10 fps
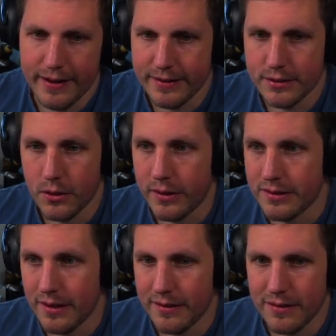So
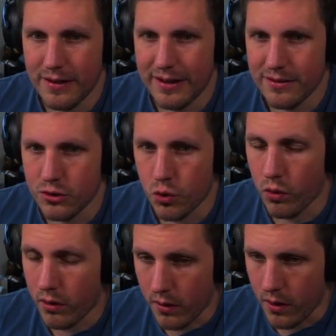it's
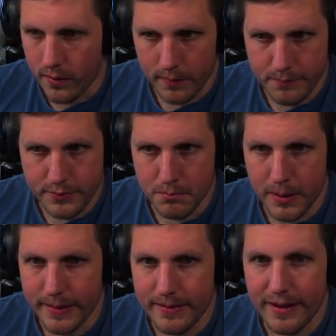shorter arms,
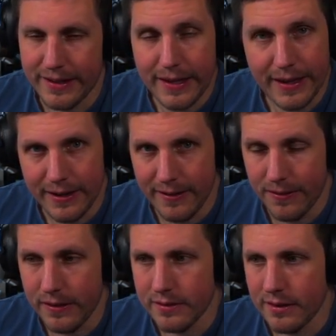but again,
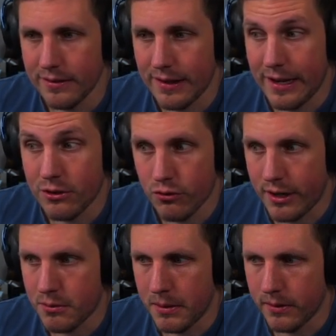this is a
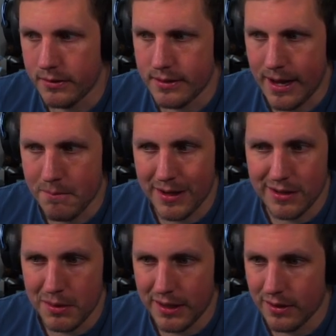stretch build. It's not meant to
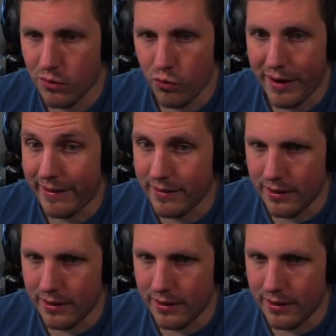be a crazy